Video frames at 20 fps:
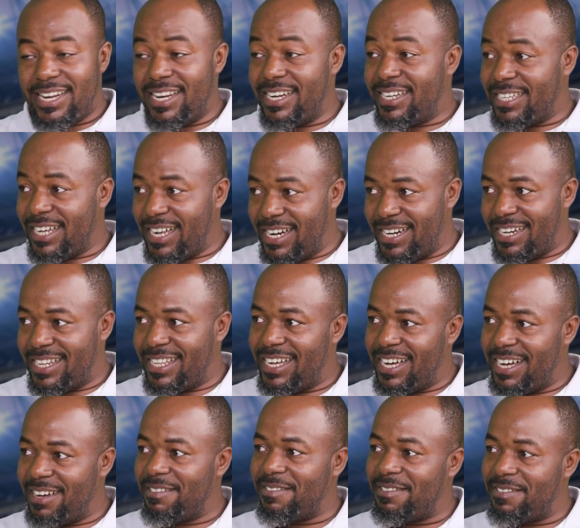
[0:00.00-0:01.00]
The talent they
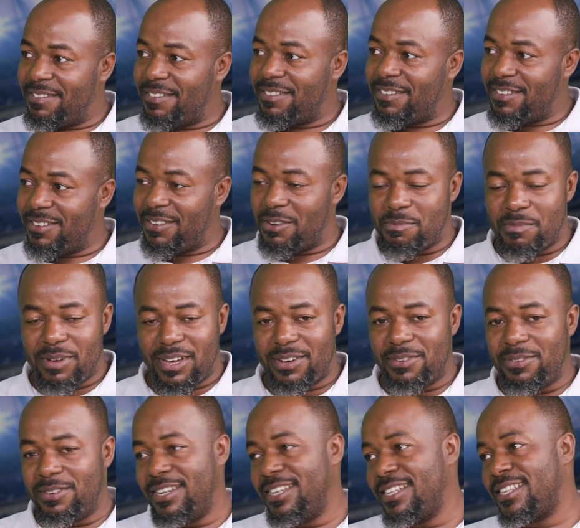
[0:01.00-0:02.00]
have, oh my goodness.